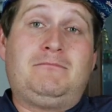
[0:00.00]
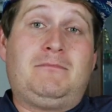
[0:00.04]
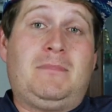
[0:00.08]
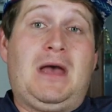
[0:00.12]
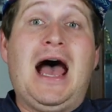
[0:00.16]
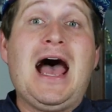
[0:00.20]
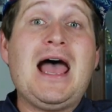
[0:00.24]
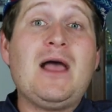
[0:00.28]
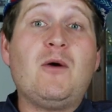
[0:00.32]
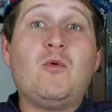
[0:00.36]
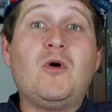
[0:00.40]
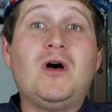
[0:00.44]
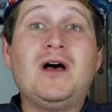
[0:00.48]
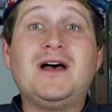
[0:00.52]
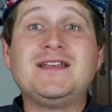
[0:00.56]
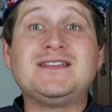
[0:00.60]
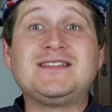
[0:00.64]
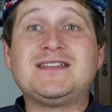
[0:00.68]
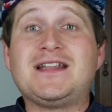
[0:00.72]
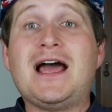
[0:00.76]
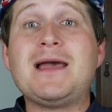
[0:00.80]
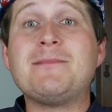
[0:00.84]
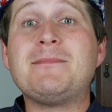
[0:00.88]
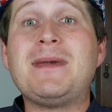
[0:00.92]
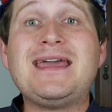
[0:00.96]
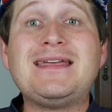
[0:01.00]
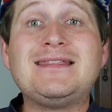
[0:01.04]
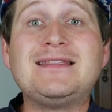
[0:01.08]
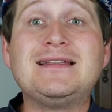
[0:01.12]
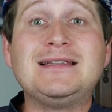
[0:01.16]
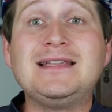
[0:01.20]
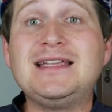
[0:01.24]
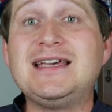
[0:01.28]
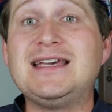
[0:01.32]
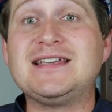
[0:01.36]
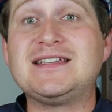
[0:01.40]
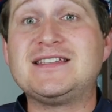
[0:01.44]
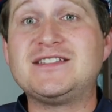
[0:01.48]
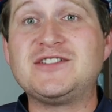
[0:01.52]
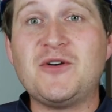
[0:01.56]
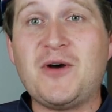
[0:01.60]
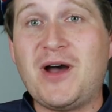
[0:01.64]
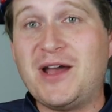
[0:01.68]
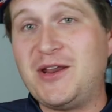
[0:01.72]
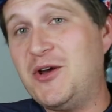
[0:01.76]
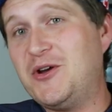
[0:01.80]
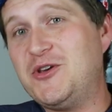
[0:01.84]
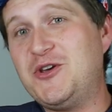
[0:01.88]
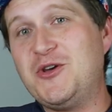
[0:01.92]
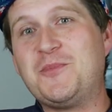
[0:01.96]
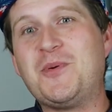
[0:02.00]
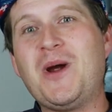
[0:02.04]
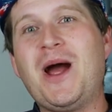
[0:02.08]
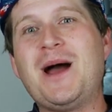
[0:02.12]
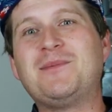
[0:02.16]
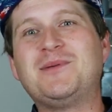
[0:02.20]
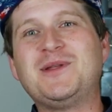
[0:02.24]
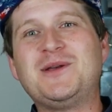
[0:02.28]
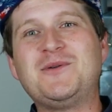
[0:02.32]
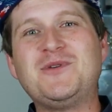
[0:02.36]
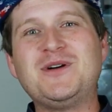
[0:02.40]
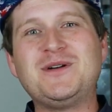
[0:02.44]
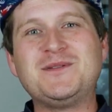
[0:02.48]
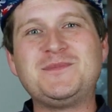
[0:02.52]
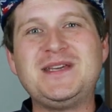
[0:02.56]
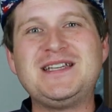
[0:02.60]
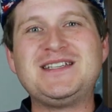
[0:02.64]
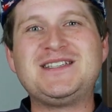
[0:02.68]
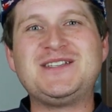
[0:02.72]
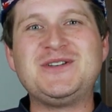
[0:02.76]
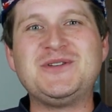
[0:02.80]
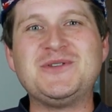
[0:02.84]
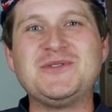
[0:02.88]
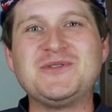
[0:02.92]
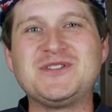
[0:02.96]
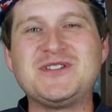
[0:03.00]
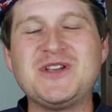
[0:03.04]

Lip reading: I was, and I made the list, so I know you probably will be too.